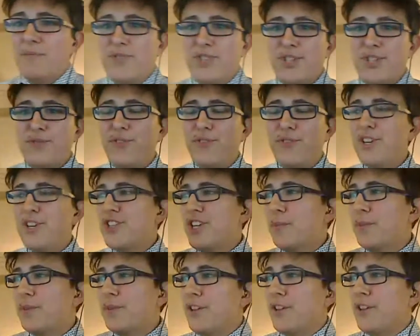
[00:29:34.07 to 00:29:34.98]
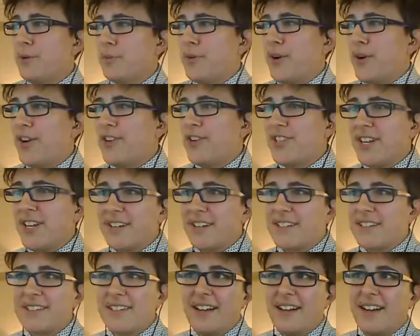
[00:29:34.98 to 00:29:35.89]
Just finished up another
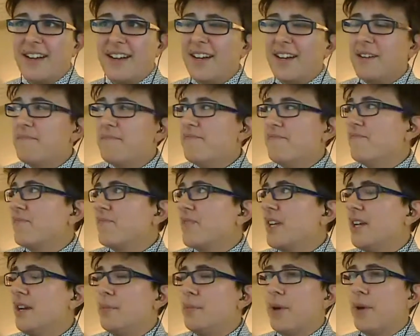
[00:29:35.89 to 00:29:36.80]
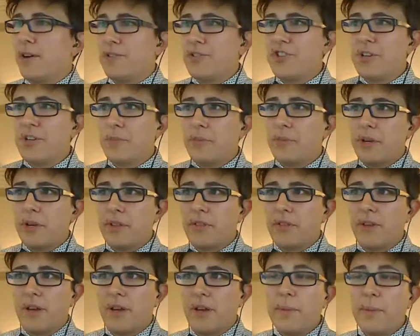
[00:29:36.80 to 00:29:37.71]
project in partnership
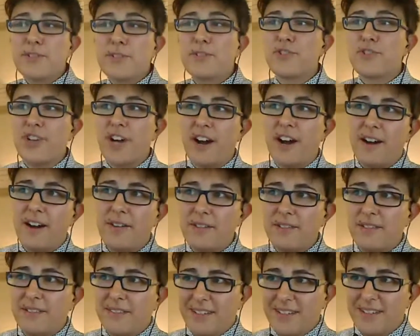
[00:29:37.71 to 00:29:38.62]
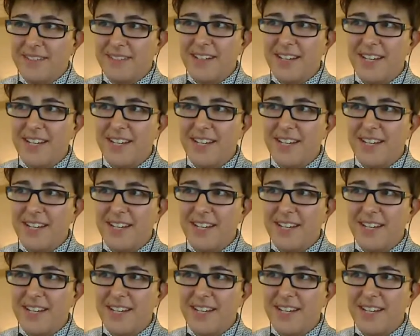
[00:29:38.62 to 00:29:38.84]
with Pixel Jar out in